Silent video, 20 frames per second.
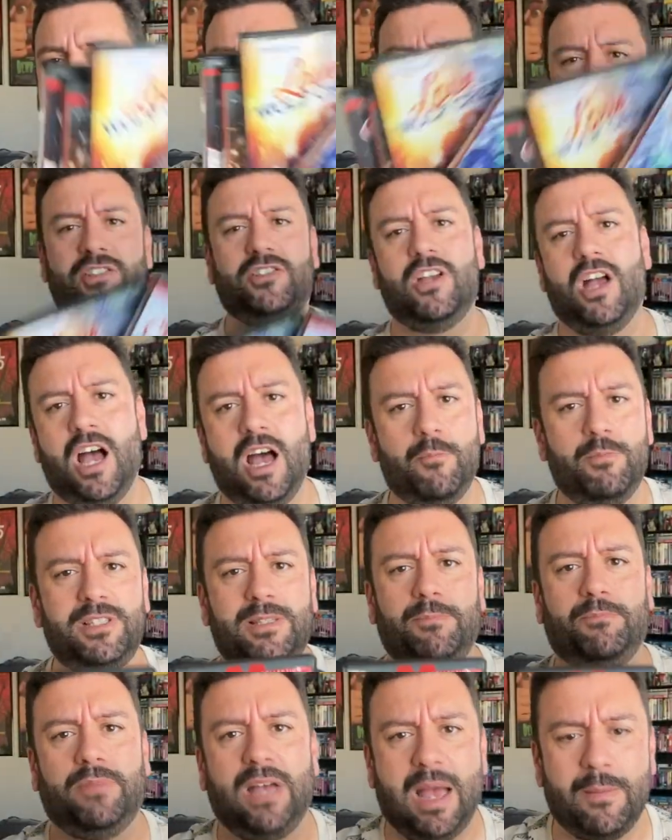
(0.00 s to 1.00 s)
this on, some
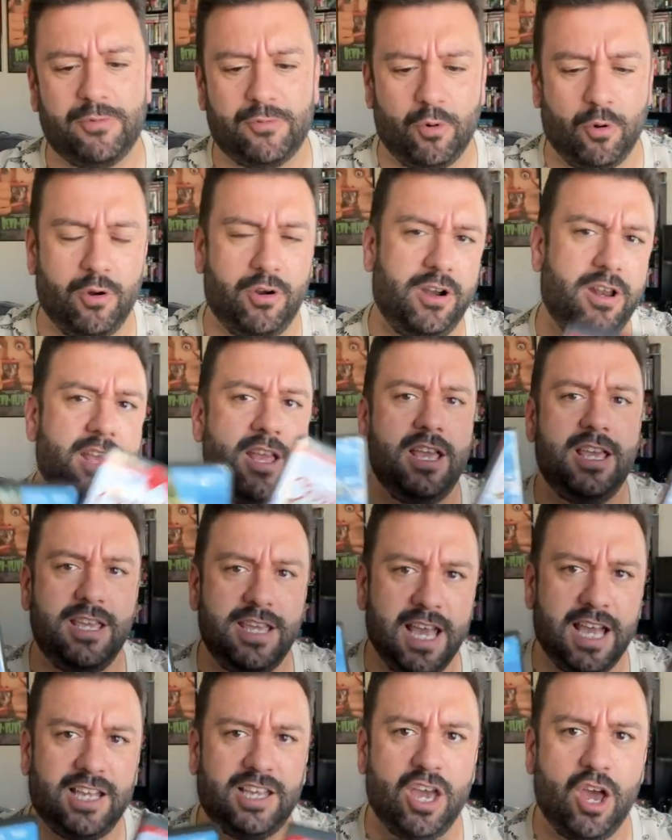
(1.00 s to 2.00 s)
popcorn, you
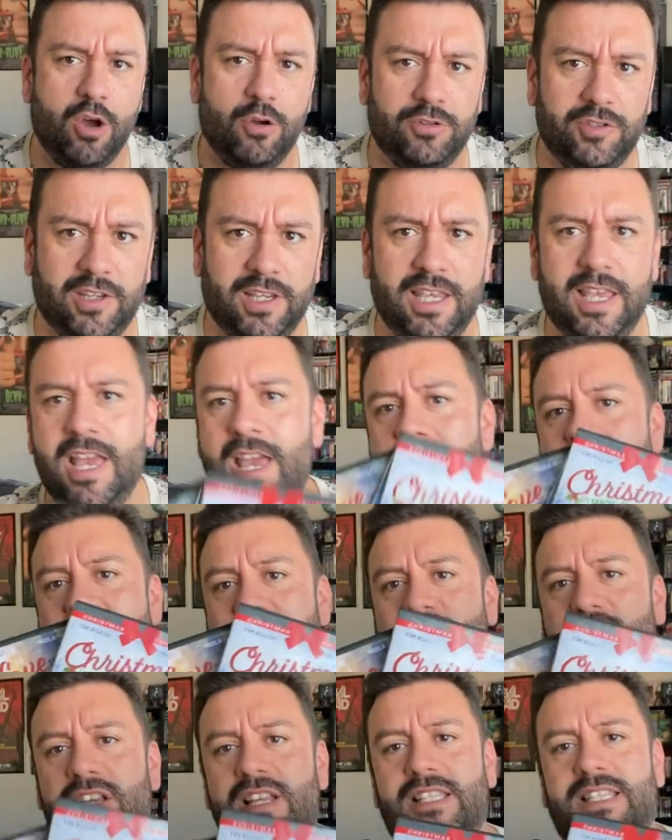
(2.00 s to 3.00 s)
get cozy, you have
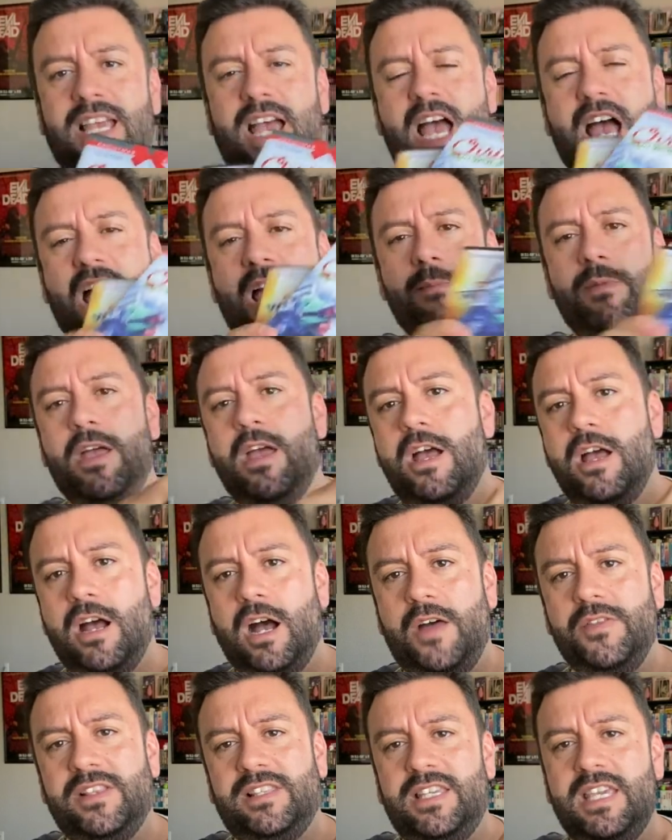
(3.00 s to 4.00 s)
a good time
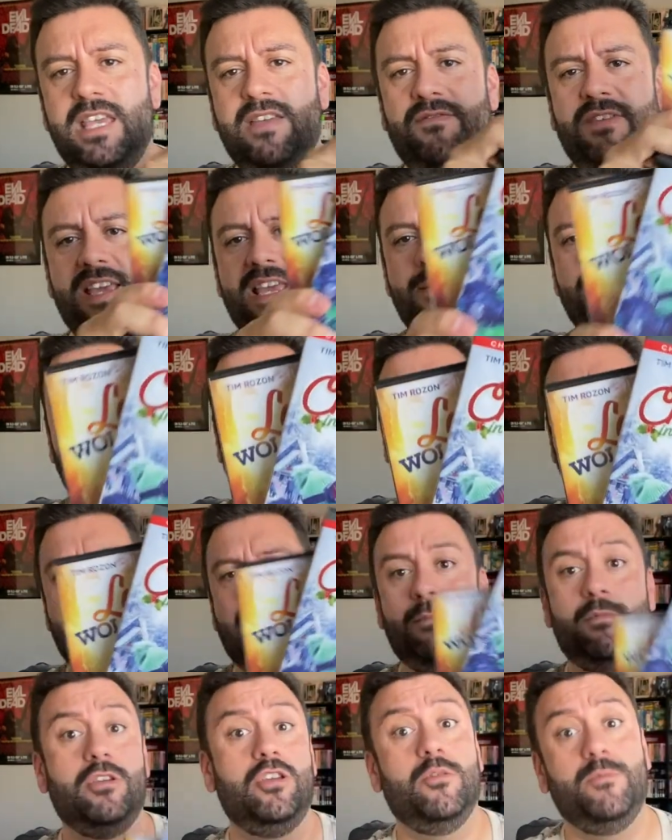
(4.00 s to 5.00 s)
on the T V,
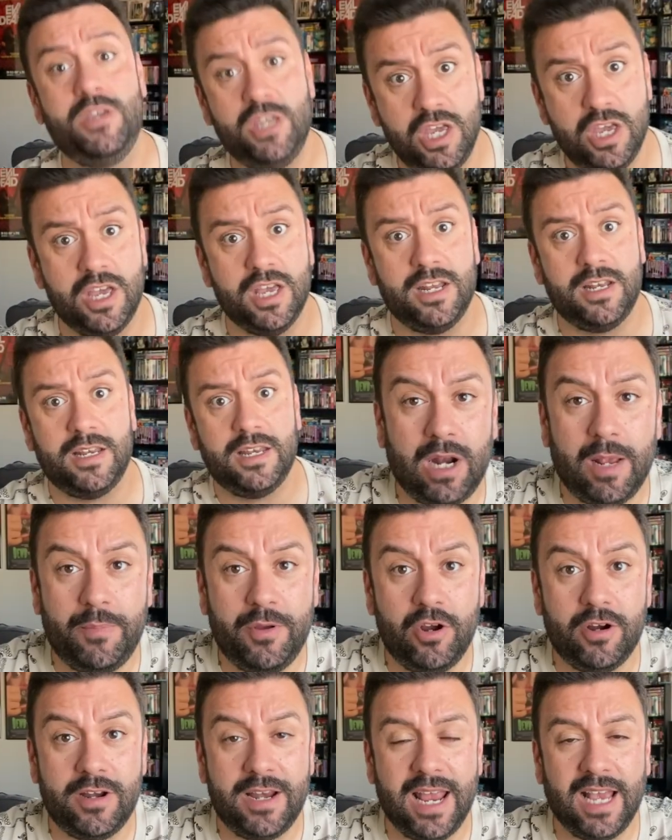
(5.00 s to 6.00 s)
bam, you'll be good. Right up
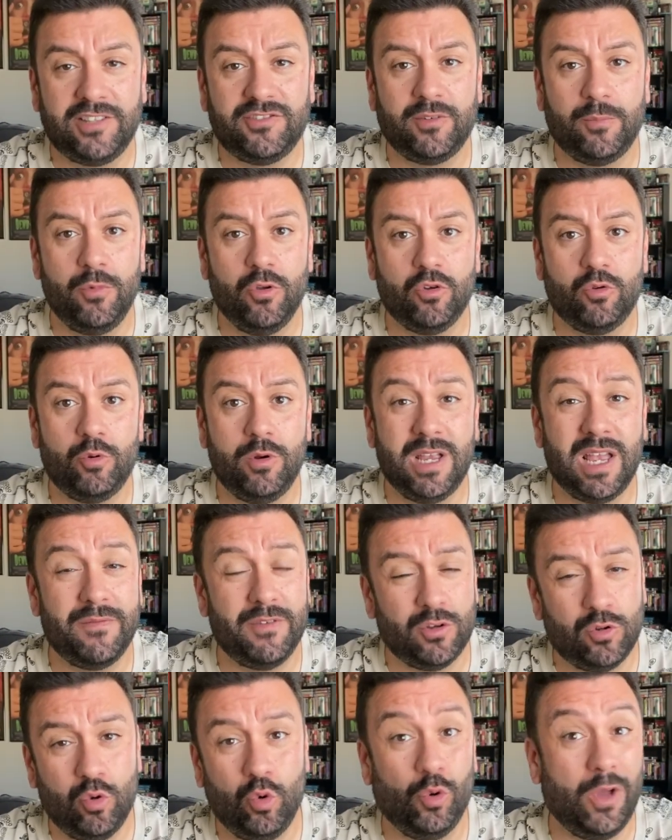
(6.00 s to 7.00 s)
here next from Mill Creek, you have a
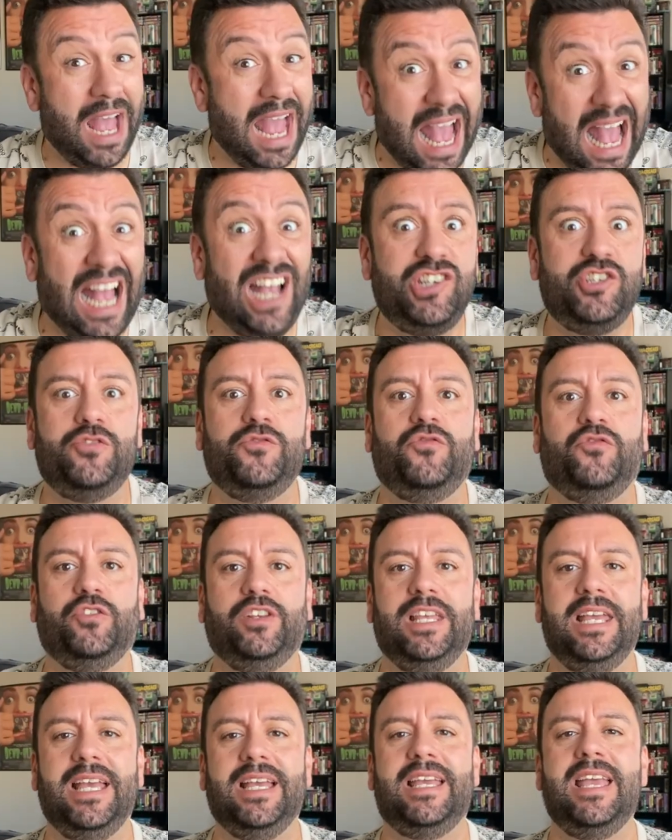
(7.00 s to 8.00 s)
cool action
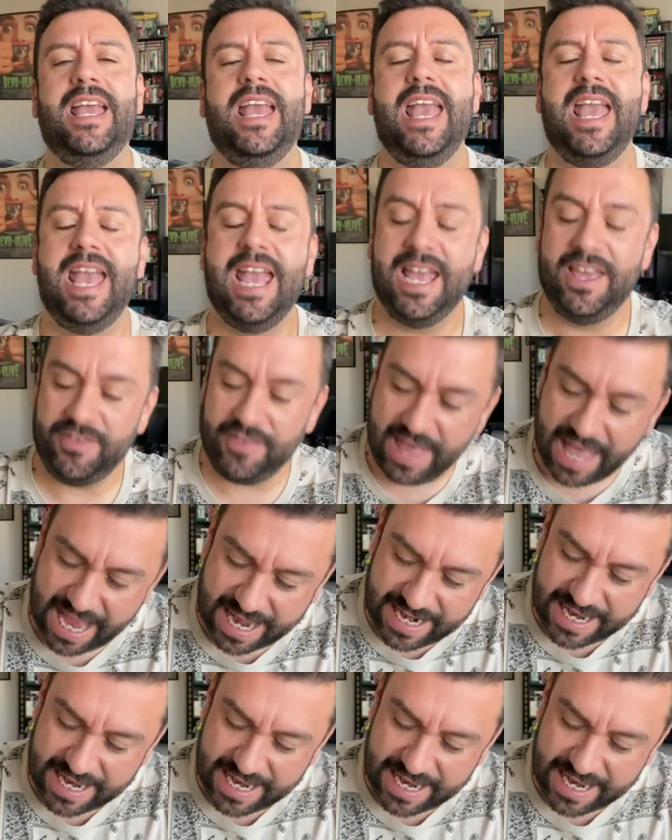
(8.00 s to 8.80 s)
flick, and that